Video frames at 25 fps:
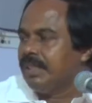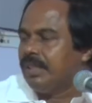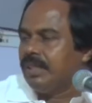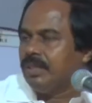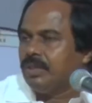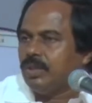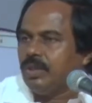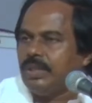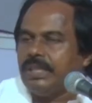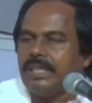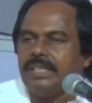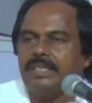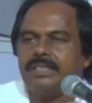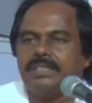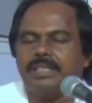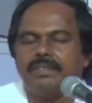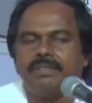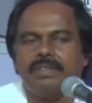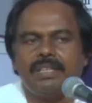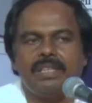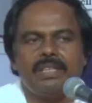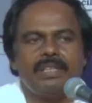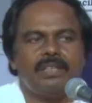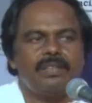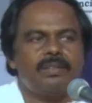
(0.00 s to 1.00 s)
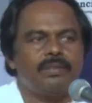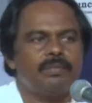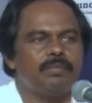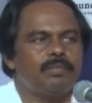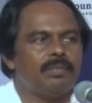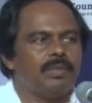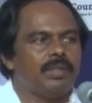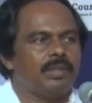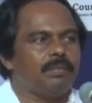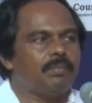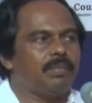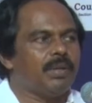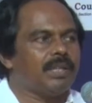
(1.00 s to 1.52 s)
So that's a very
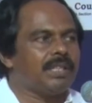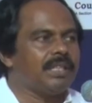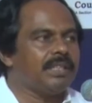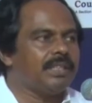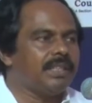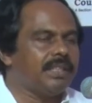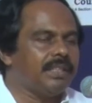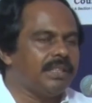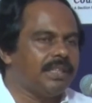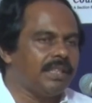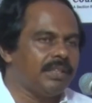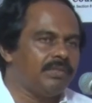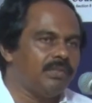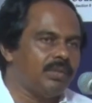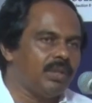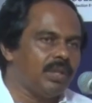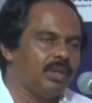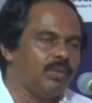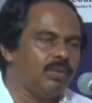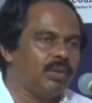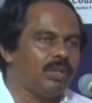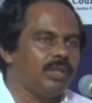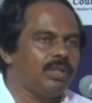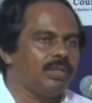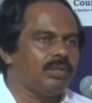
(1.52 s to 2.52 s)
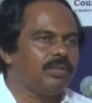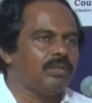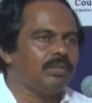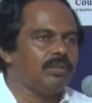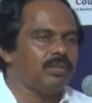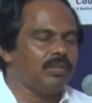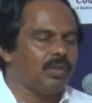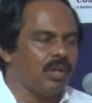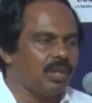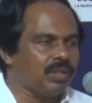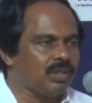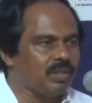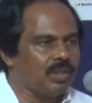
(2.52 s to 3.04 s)
important thing that we are going to
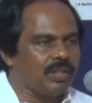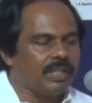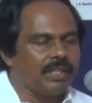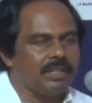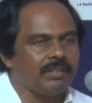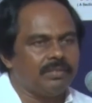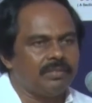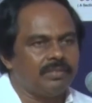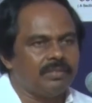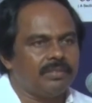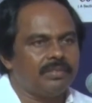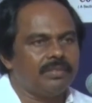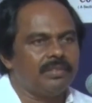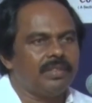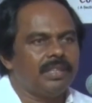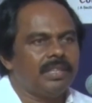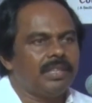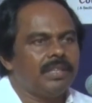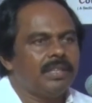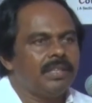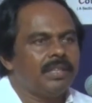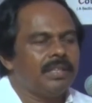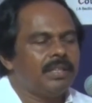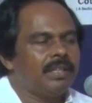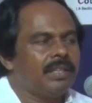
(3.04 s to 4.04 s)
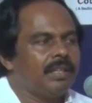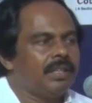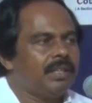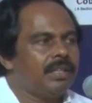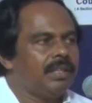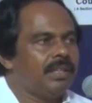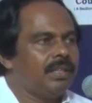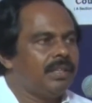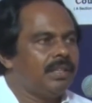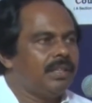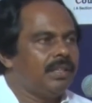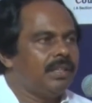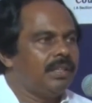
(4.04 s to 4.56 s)
concentrate.
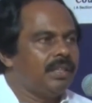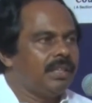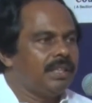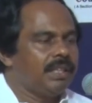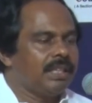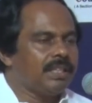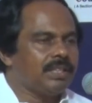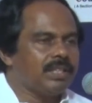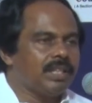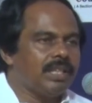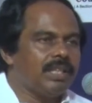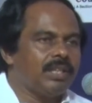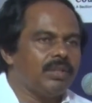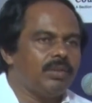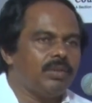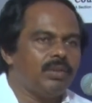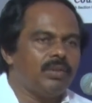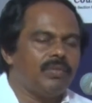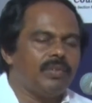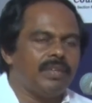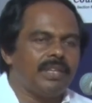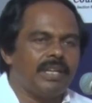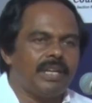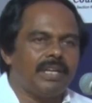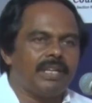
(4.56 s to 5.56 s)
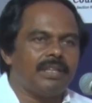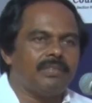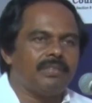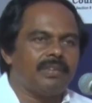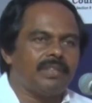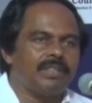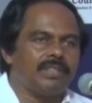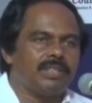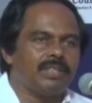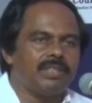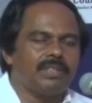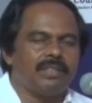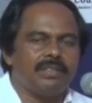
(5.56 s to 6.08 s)
Yesterday, we had a
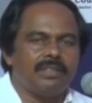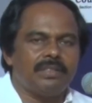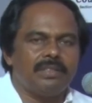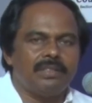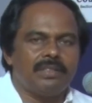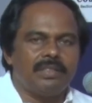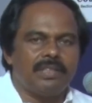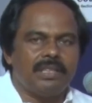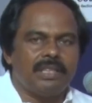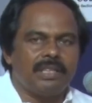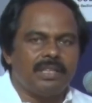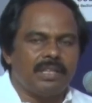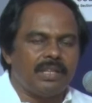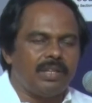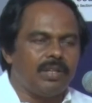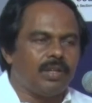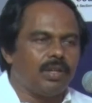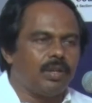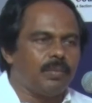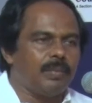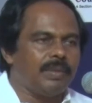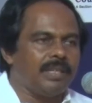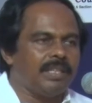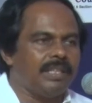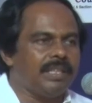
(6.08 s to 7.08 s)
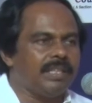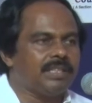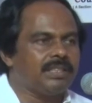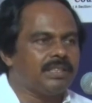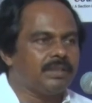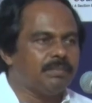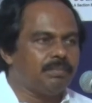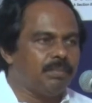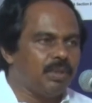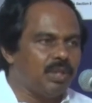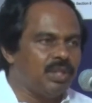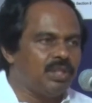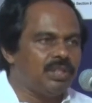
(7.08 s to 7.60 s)
function in Kanyakumari. There is
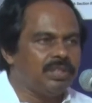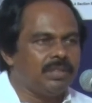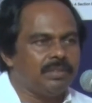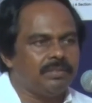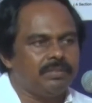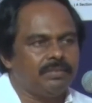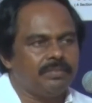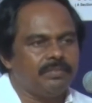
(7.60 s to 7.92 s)
bridge.